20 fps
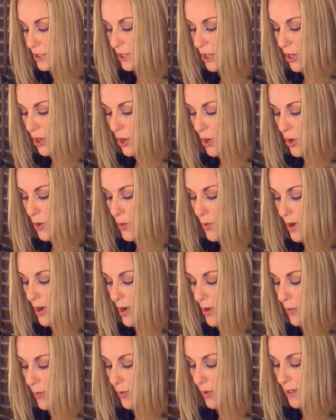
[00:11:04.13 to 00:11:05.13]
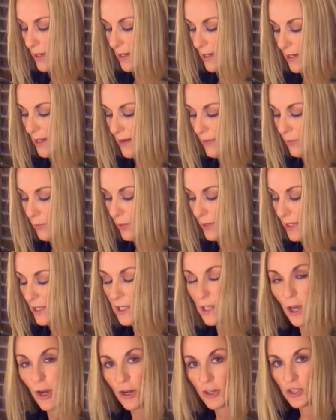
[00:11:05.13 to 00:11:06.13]
So we're gonna leave
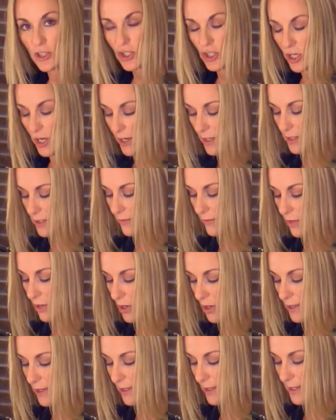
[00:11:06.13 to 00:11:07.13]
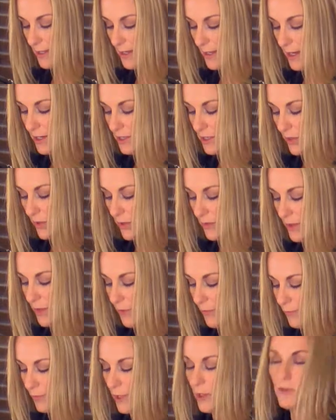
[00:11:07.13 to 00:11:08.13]
really large chunks of garlic in there so that
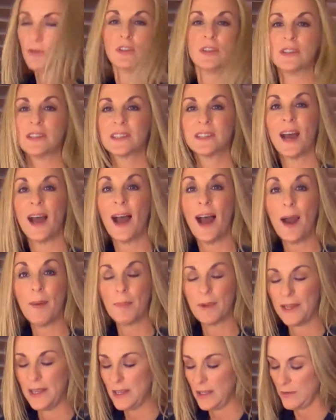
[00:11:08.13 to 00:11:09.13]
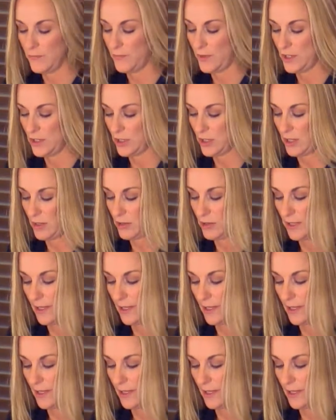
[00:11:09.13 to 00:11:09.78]
they'll float to the top and he can fish those